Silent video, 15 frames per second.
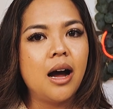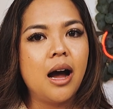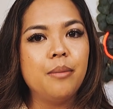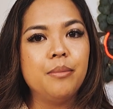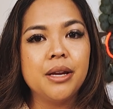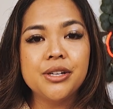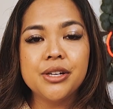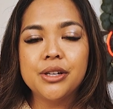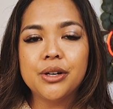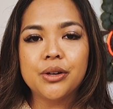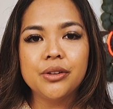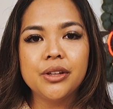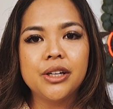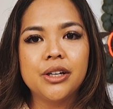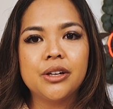I mentioned
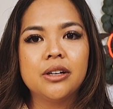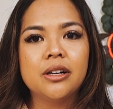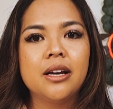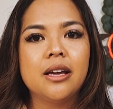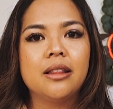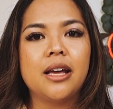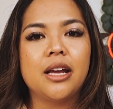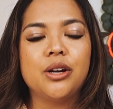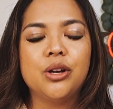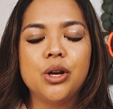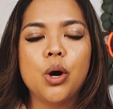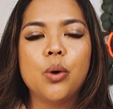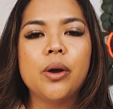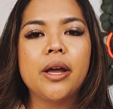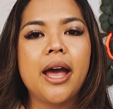earlier that
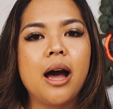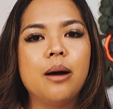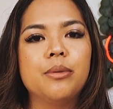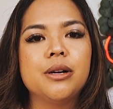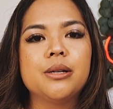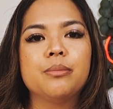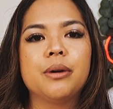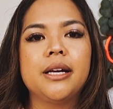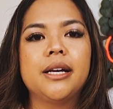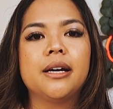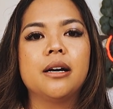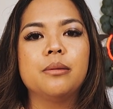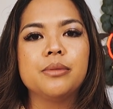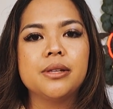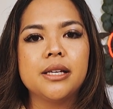knowing how much money
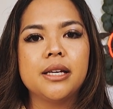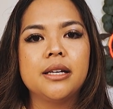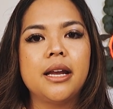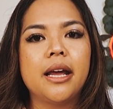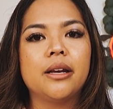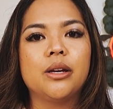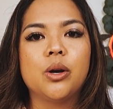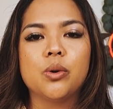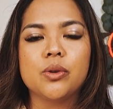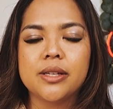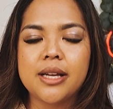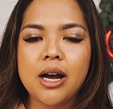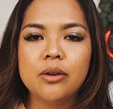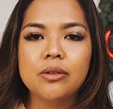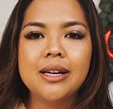comes in and goes
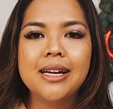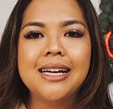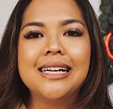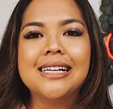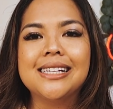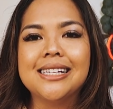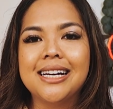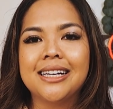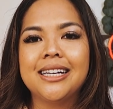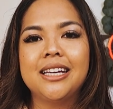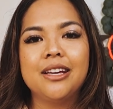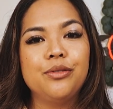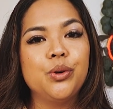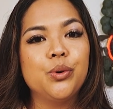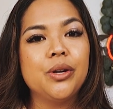out is going to
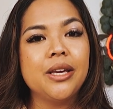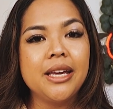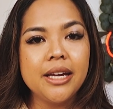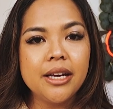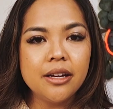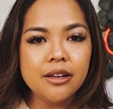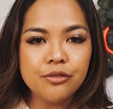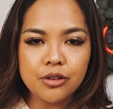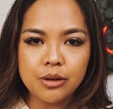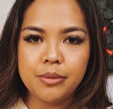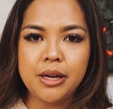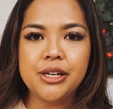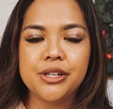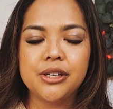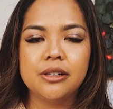give you key
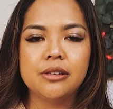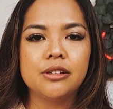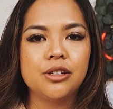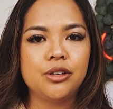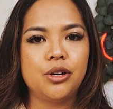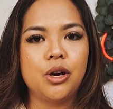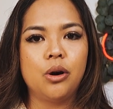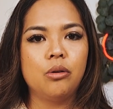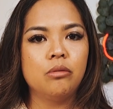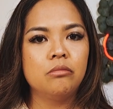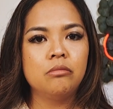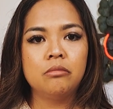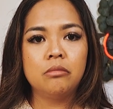information to know